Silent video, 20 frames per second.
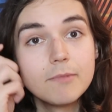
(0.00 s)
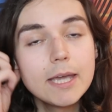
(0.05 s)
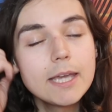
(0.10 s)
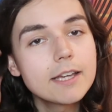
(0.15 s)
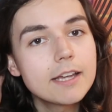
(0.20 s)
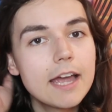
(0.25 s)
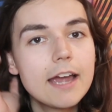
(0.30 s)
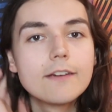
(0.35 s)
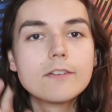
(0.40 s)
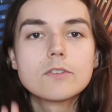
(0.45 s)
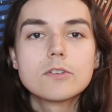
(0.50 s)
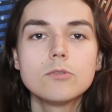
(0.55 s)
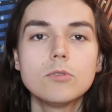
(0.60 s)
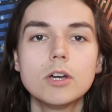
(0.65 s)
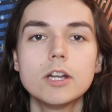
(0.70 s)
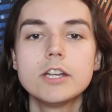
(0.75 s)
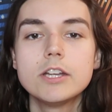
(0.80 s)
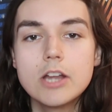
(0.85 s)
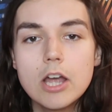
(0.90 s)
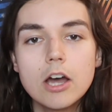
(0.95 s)
make
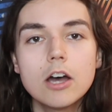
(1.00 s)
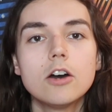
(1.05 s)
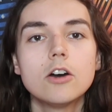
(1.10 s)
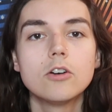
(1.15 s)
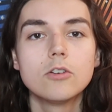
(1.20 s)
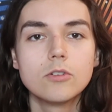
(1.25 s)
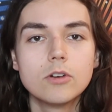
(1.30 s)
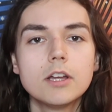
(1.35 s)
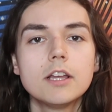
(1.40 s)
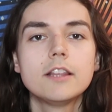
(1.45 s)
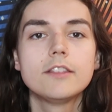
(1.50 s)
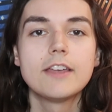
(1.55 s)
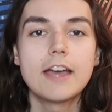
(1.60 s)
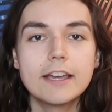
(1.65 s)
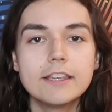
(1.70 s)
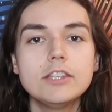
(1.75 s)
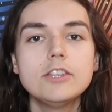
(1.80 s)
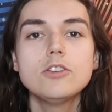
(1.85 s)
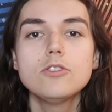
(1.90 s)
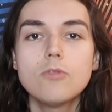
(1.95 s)
everyone know
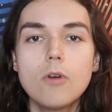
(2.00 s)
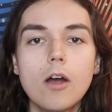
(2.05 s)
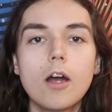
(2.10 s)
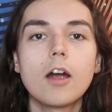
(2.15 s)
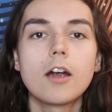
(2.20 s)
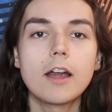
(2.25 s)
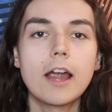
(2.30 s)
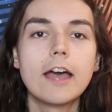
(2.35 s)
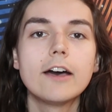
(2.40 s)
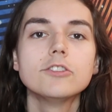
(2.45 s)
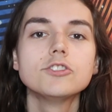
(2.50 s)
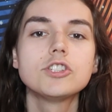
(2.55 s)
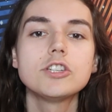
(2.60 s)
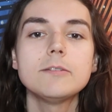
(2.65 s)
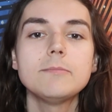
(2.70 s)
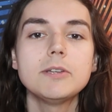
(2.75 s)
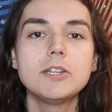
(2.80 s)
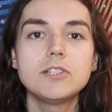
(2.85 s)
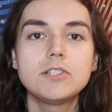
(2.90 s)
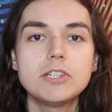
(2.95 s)
that you are
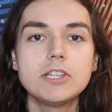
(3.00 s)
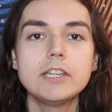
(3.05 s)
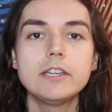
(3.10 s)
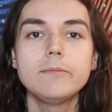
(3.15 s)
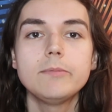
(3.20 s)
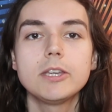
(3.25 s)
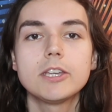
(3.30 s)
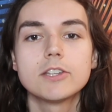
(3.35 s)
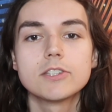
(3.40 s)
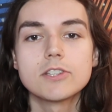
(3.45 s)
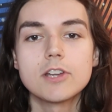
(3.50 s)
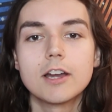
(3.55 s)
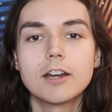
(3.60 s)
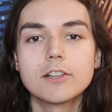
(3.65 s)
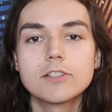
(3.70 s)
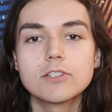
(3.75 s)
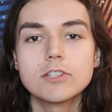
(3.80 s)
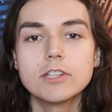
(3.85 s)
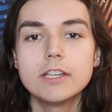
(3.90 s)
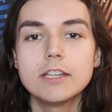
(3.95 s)
LGBT, because
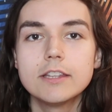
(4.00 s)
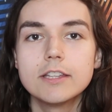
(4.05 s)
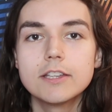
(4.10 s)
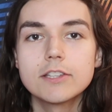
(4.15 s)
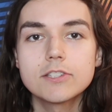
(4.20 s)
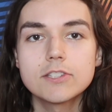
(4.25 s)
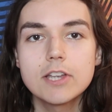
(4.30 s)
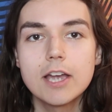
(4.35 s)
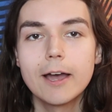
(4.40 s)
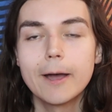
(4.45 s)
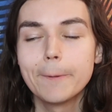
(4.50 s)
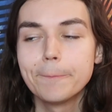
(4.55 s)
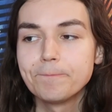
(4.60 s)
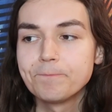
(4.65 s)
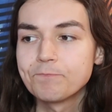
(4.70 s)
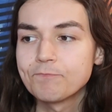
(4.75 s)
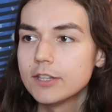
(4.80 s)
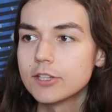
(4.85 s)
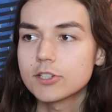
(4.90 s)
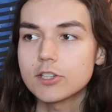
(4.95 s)
honestly, this
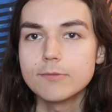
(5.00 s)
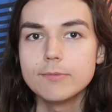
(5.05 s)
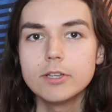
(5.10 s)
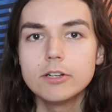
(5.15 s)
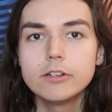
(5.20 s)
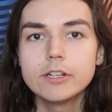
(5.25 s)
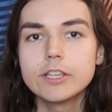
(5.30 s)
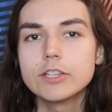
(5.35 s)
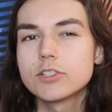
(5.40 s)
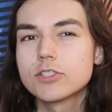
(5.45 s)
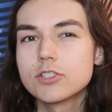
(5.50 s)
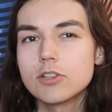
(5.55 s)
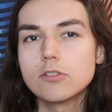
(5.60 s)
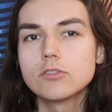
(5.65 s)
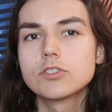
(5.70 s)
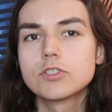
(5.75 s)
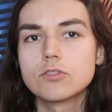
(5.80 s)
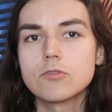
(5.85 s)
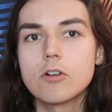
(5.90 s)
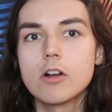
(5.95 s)
community is so
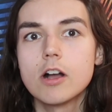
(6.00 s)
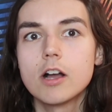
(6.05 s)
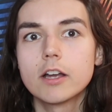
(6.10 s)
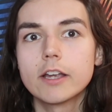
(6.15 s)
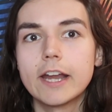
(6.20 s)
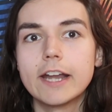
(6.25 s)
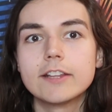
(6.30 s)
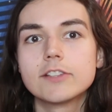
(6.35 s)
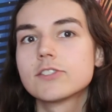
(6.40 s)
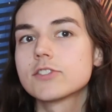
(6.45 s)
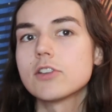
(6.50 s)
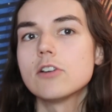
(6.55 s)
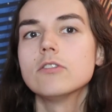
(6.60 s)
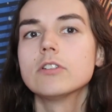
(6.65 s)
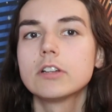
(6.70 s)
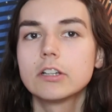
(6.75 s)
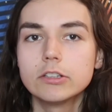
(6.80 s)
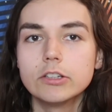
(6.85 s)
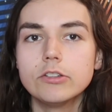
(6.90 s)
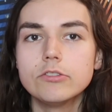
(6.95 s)
strong and it's so
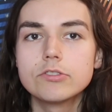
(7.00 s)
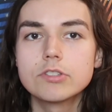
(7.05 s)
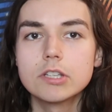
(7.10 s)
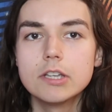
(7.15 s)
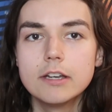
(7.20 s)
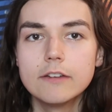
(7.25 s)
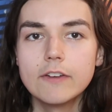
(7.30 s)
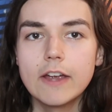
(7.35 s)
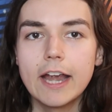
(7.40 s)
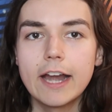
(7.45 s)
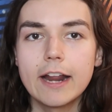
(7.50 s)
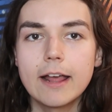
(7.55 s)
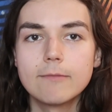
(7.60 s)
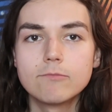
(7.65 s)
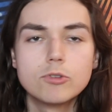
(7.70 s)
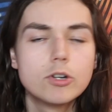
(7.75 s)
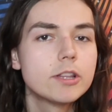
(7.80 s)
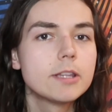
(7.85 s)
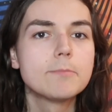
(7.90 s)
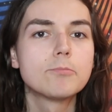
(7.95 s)
inclusive, and
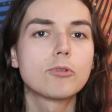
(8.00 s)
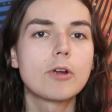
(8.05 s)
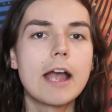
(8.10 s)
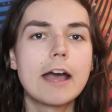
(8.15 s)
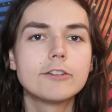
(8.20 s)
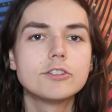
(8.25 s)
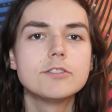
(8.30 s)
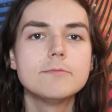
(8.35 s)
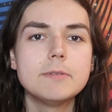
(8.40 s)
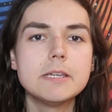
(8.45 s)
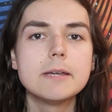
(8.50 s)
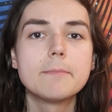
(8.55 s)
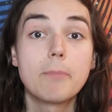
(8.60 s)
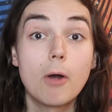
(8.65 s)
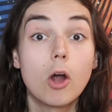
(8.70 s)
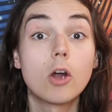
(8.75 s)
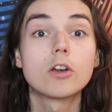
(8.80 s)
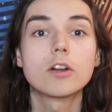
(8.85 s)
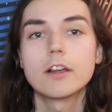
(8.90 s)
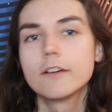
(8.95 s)
I'm really proud to be a
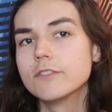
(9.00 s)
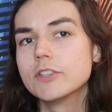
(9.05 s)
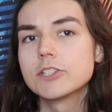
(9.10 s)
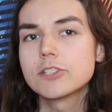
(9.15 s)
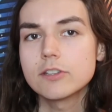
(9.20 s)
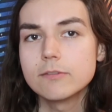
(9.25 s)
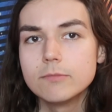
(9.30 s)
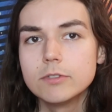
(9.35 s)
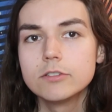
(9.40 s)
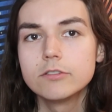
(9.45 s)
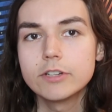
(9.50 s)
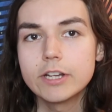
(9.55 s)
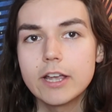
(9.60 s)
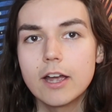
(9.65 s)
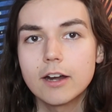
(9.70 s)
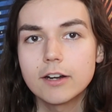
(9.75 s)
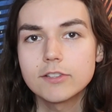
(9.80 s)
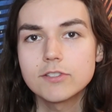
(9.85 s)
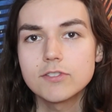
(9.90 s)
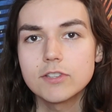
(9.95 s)
part of this community,
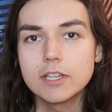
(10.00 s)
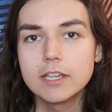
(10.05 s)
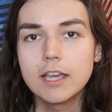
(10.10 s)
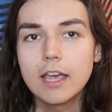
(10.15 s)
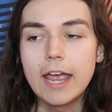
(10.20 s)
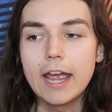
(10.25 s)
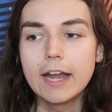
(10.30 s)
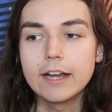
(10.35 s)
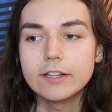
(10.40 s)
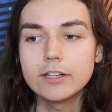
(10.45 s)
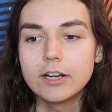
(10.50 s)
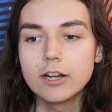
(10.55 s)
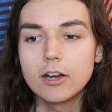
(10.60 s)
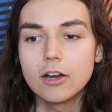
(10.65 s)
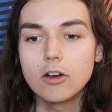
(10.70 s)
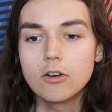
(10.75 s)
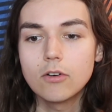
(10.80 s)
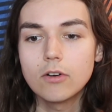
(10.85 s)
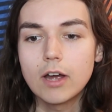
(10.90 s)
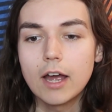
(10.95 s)
honestly. And, you
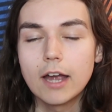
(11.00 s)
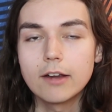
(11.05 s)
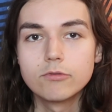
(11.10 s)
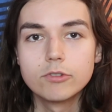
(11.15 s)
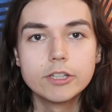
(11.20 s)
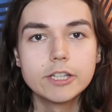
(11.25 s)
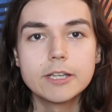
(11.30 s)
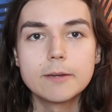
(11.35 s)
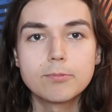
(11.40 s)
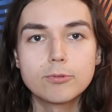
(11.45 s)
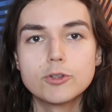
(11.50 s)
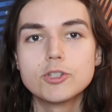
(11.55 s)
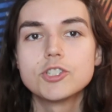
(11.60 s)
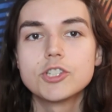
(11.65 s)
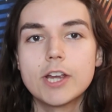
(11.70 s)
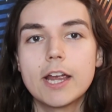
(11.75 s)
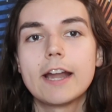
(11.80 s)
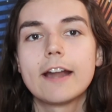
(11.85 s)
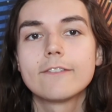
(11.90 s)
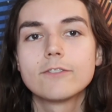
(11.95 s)
know, I really
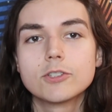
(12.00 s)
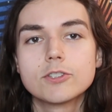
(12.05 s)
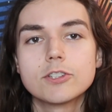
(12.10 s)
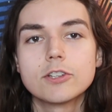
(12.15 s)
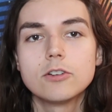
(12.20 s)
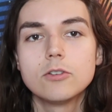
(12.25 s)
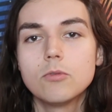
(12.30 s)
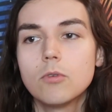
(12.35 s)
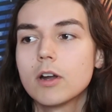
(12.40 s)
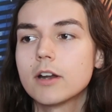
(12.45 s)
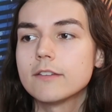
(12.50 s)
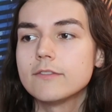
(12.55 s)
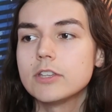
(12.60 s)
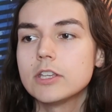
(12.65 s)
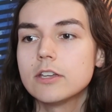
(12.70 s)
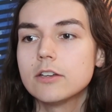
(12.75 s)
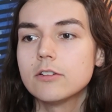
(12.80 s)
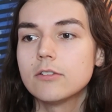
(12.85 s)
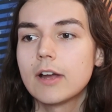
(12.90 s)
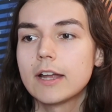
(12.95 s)
appreciate every single one of
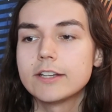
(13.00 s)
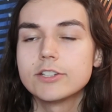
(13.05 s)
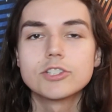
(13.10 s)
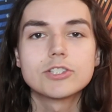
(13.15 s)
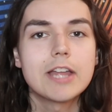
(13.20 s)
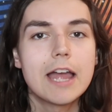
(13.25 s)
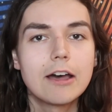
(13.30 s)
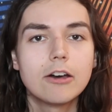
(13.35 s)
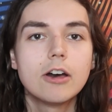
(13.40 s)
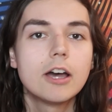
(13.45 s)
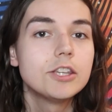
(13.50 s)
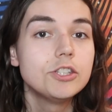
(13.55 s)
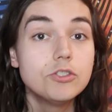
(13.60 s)
you and just how